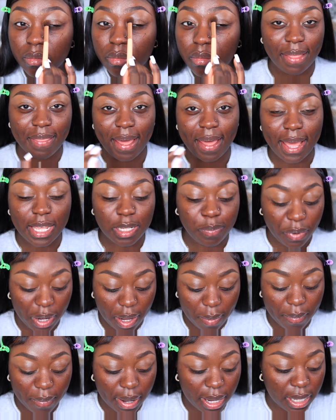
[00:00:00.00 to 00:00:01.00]
And that is
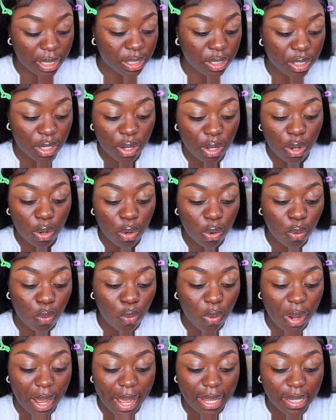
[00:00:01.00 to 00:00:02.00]
pretty much
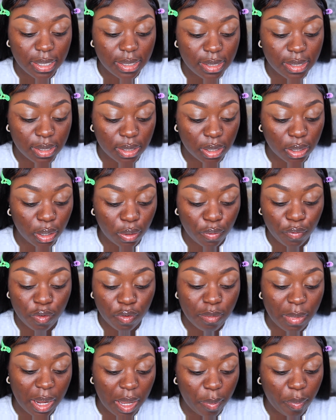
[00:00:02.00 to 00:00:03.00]
what I do for
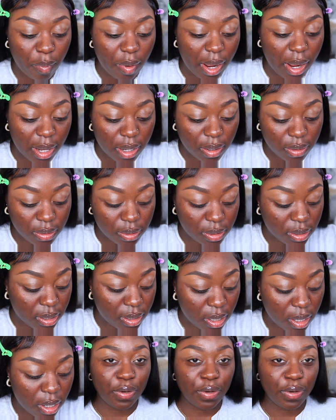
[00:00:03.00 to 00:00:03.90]
my brows.